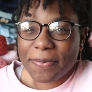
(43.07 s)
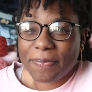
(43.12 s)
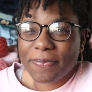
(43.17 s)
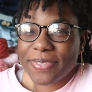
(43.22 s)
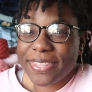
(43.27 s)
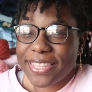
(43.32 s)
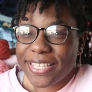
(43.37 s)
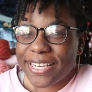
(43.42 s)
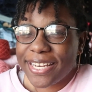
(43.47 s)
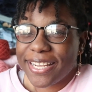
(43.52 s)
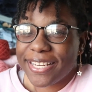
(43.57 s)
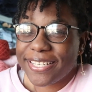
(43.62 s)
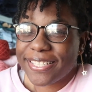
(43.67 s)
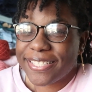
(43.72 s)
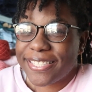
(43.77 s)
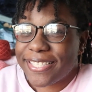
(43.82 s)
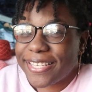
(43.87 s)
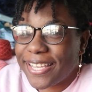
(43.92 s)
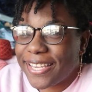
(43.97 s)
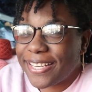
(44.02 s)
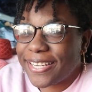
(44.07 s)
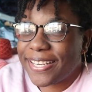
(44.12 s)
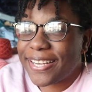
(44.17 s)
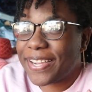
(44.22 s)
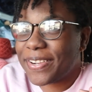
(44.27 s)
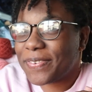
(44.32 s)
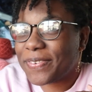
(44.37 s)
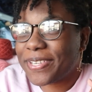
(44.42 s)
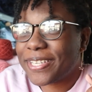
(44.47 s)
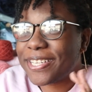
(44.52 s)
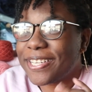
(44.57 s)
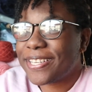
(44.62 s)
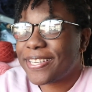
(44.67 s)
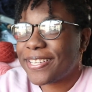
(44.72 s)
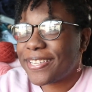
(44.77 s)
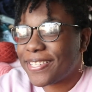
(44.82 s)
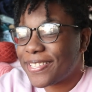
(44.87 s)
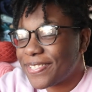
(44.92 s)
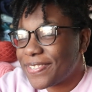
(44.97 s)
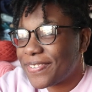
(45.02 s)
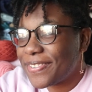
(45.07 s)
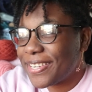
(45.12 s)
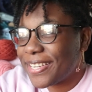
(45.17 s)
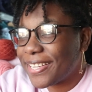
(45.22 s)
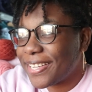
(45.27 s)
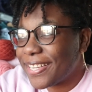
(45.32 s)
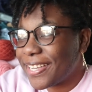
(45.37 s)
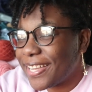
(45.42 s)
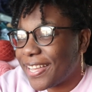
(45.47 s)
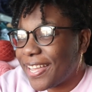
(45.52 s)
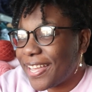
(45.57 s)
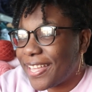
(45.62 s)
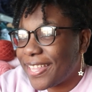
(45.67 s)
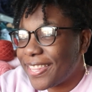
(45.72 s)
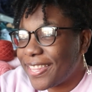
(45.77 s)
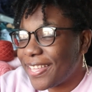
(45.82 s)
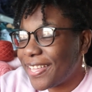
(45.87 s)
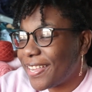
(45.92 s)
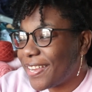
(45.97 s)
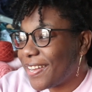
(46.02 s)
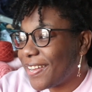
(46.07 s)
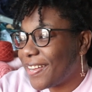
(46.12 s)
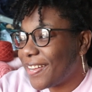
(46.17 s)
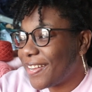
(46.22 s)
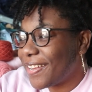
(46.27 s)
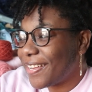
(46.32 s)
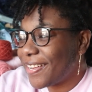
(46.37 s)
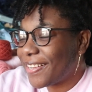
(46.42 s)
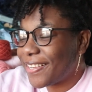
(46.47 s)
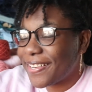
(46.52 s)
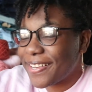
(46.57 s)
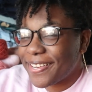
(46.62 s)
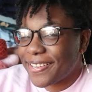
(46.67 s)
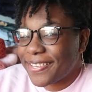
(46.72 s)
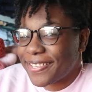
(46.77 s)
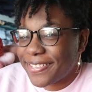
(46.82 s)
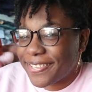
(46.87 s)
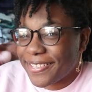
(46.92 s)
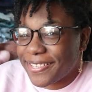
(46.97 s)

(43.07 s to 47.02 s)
But then I decided I wanted to do it. And then...